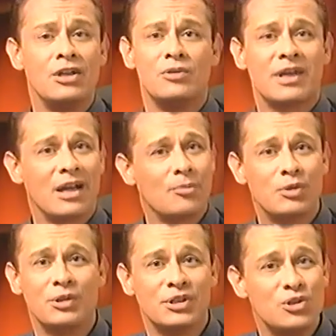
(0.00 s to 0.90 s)
You cannot
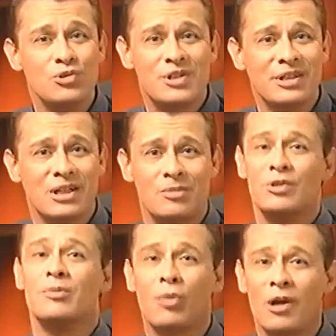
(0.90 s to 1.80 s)
build a huge income
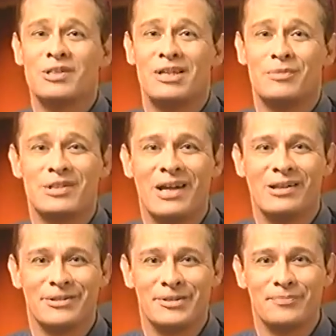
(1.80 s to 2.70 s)
with a part-time
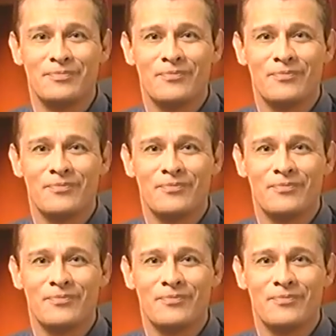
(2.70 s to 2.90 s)
mentality.